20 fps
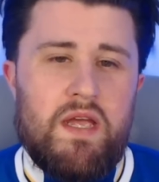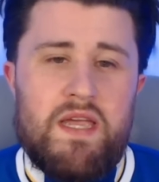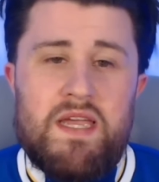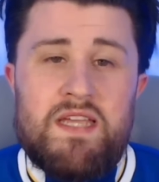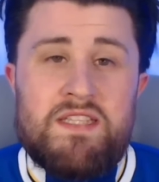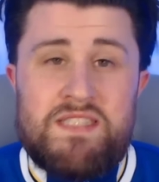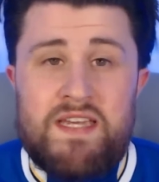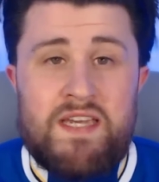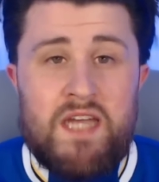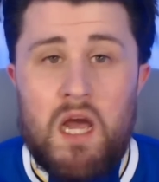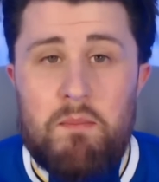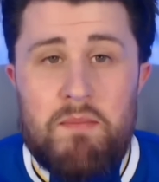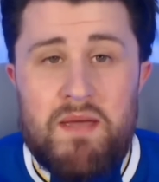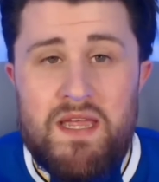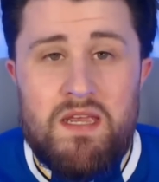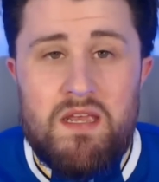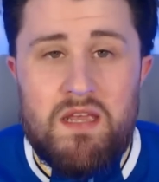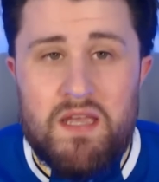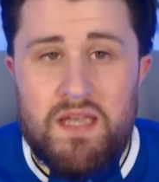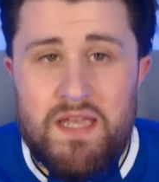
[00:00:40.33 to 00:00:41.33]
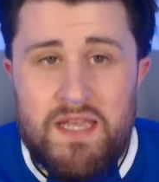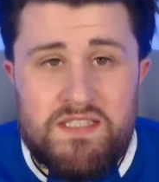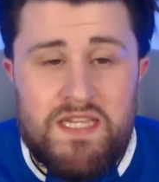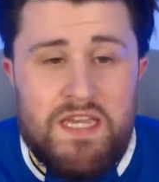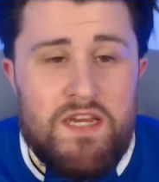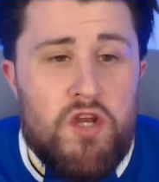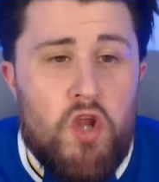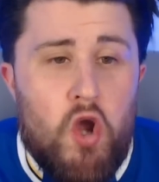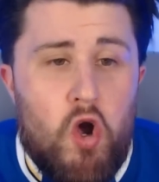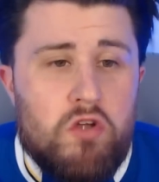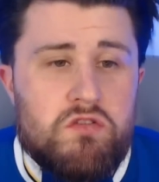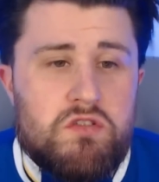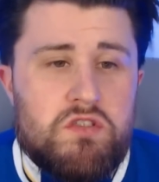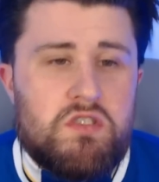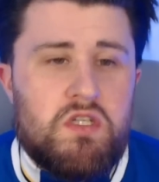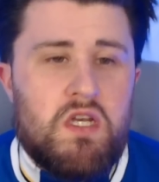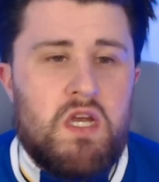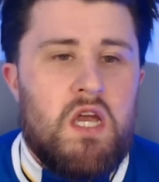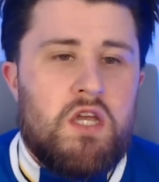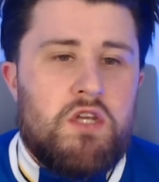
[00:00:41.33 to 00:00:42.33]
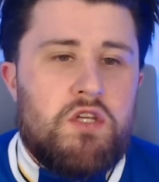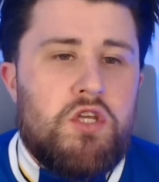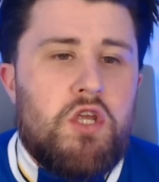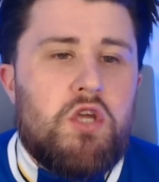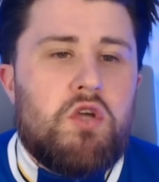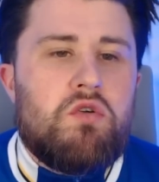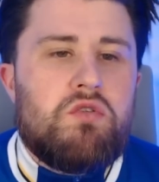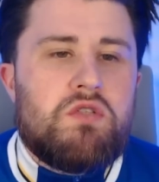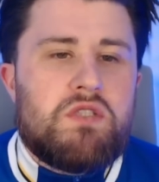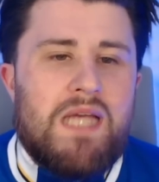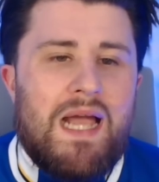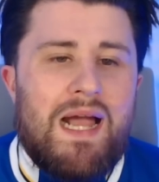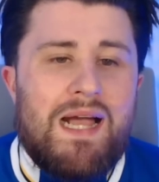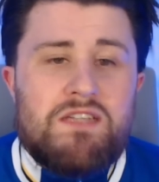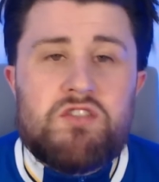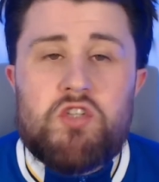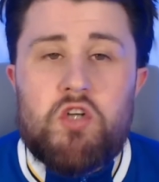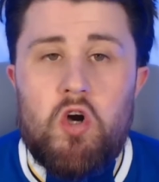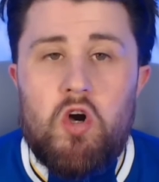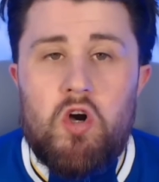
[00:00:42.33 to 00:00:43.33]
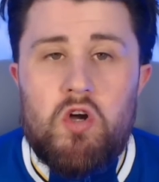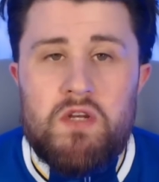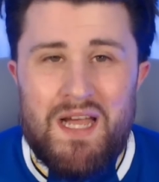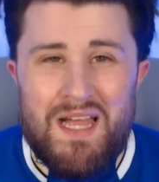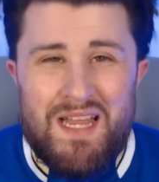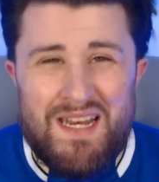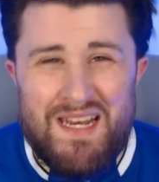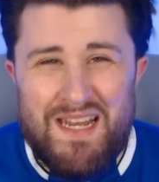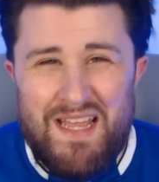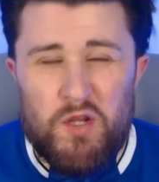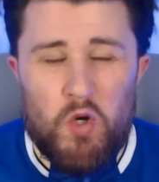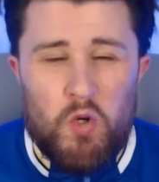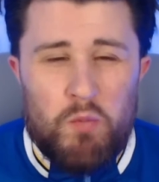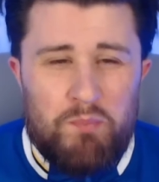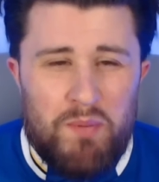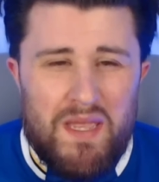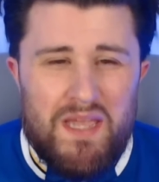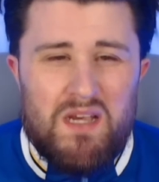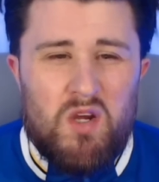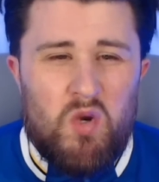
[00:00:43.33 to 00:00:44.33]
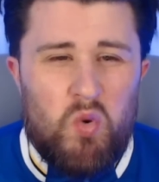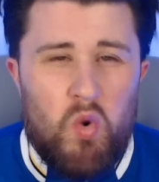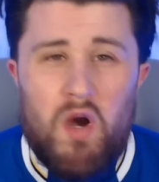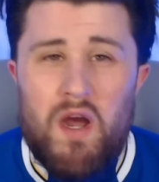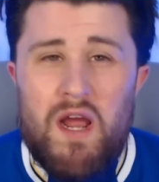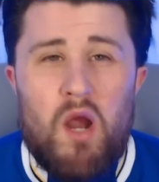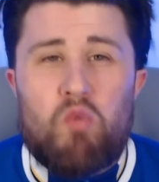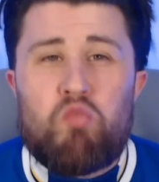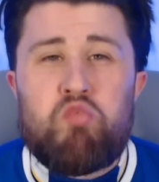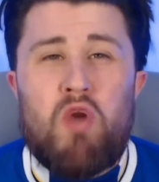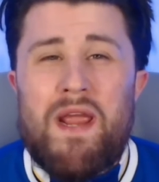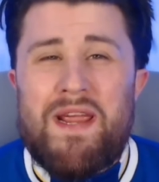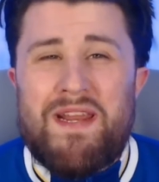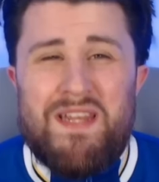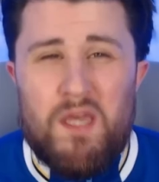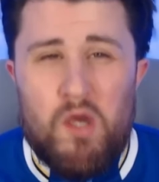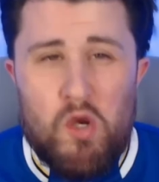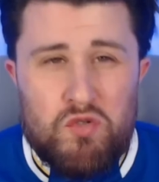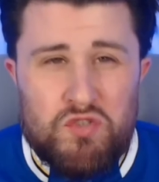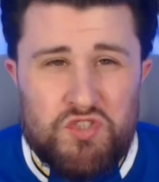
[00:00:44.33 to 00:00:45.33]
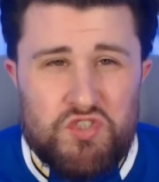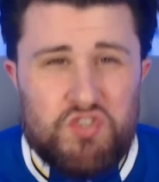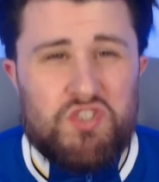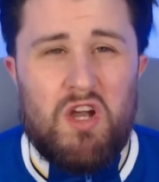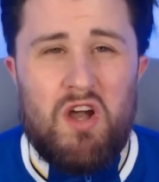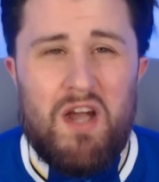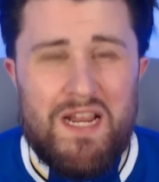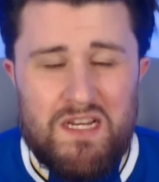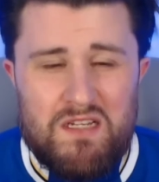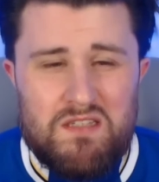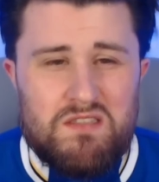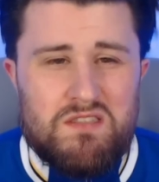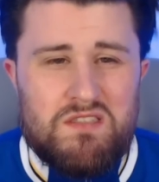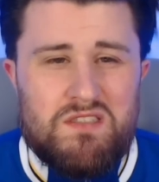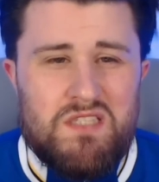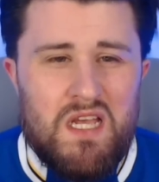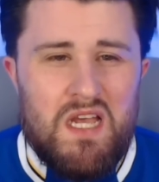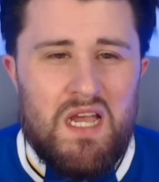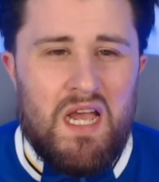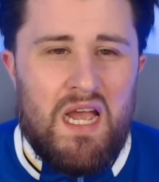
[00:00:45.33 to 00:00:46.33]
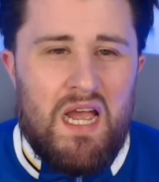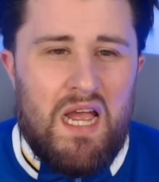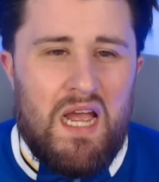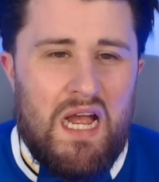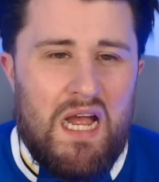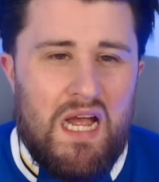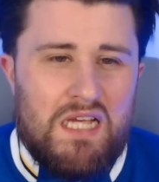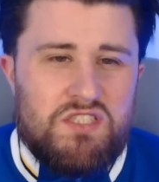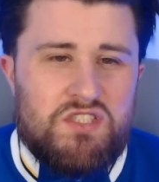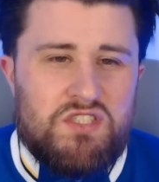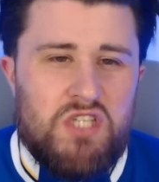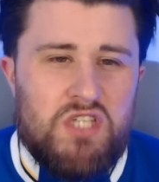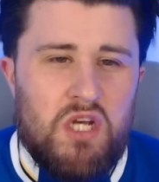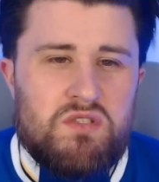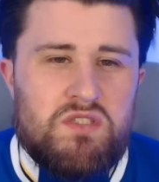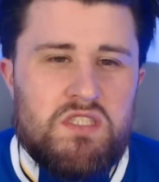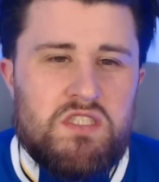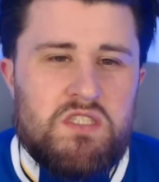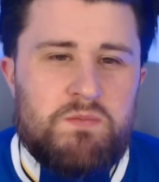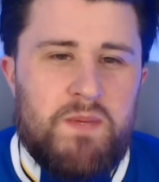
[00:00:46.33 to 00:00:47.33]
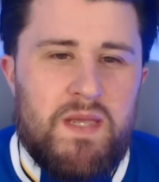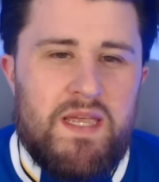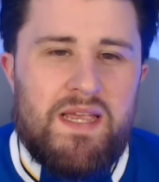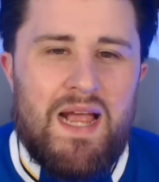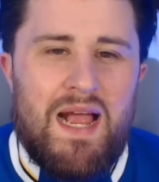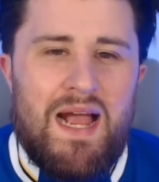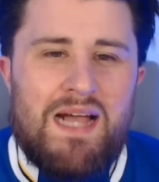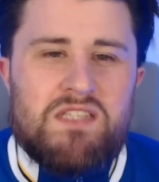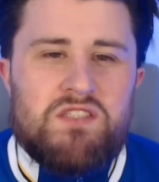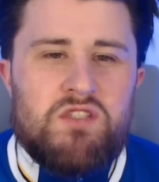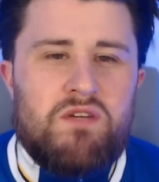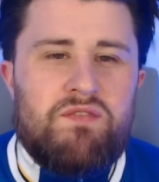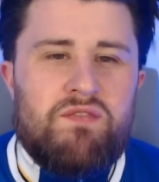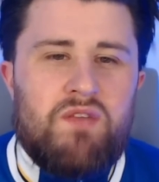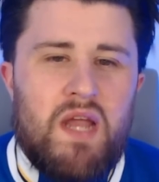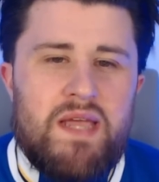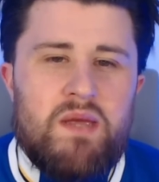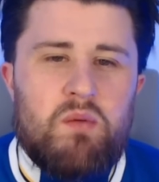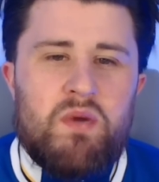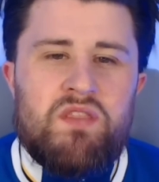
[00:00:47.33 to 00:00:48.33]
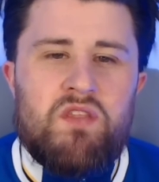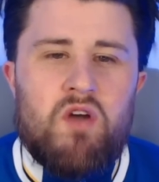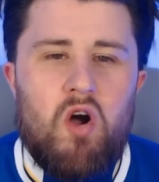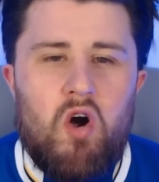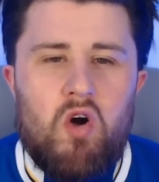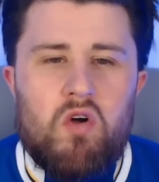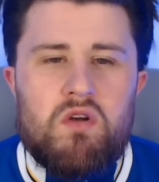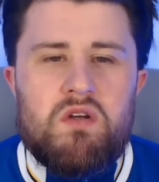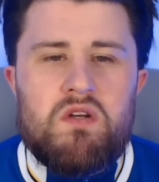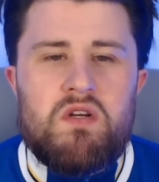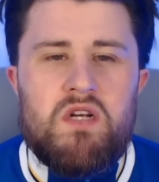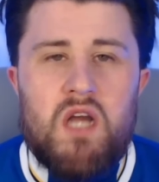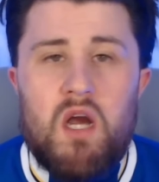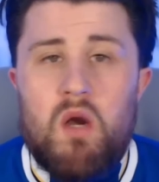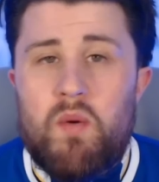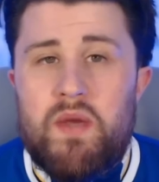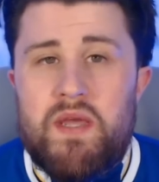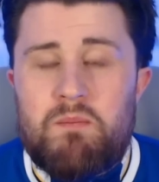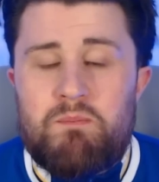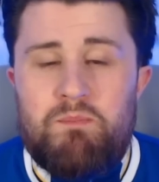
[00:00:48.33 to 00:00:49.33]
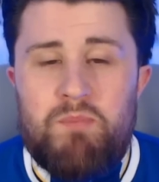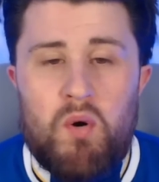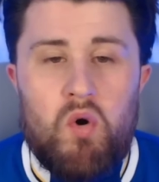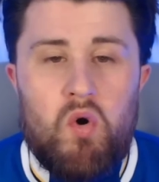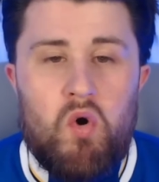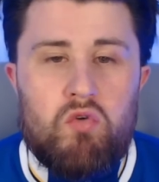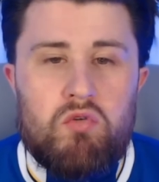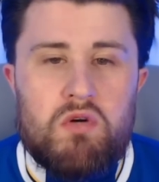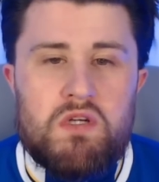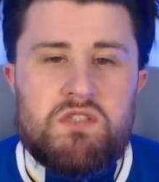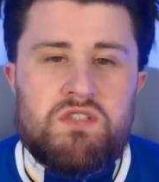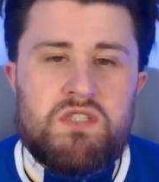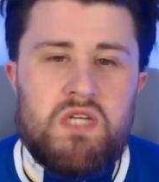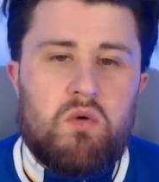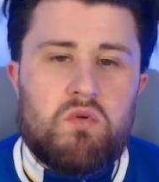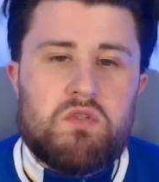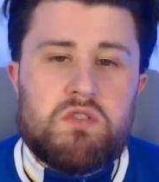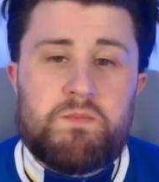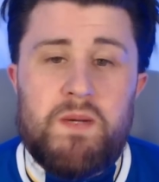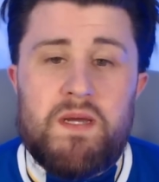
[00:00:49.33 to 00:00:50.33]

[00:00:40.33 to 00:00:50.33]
Is he coming? Is he not? News has gone a little bit quiet. Radio silence, so to speak, as of late, with ongoing poor results.